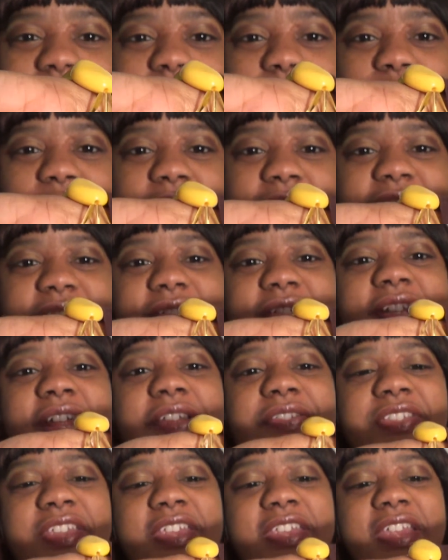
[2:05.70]
bracelet
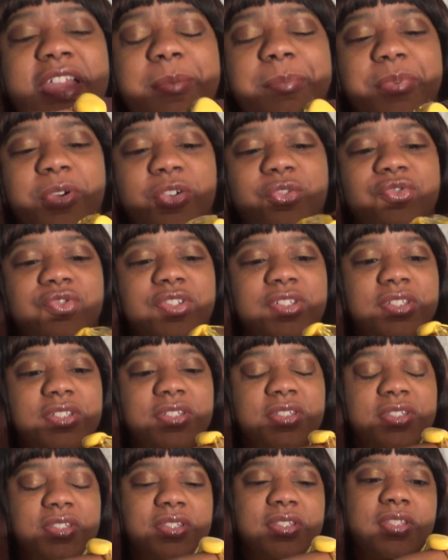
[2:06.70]
I think I
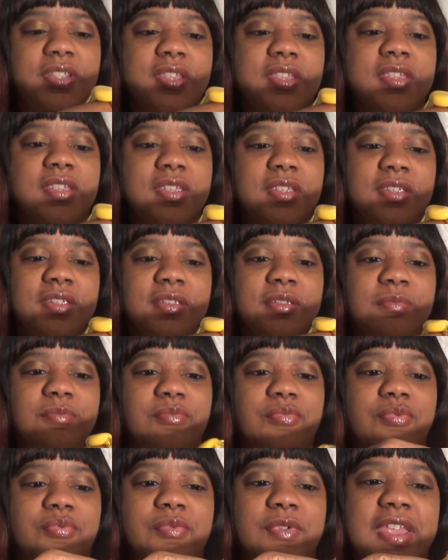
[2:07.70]
purchased
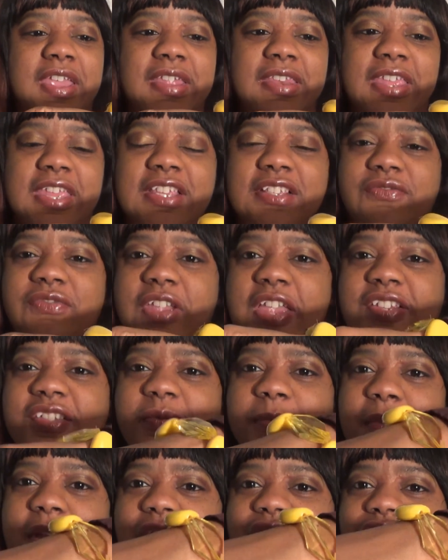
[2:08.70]
at It's
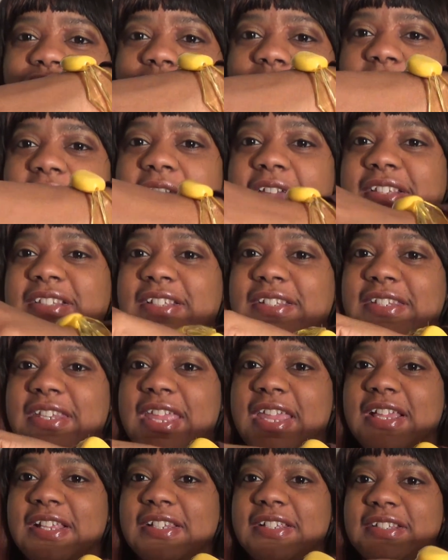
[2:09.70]
Fashion Metro. It has a
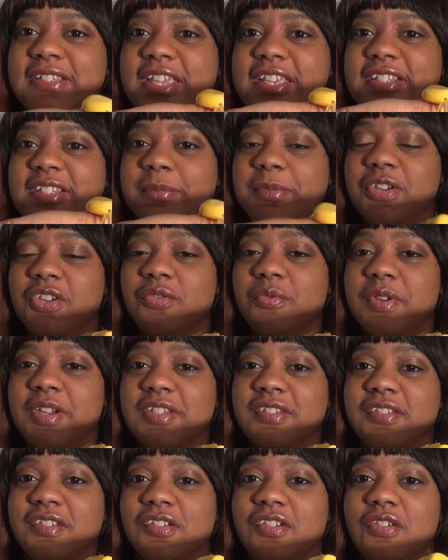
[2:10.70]
necklace and some
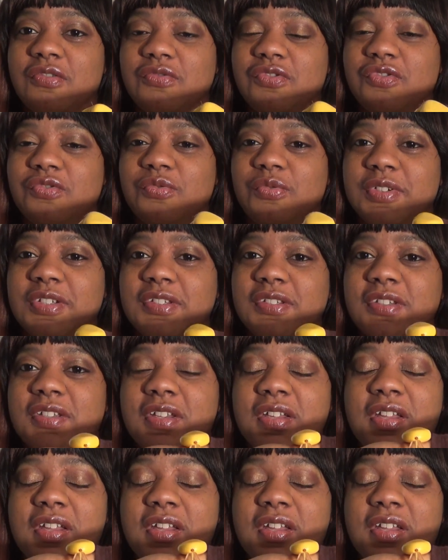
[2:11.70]
earrings to go to it.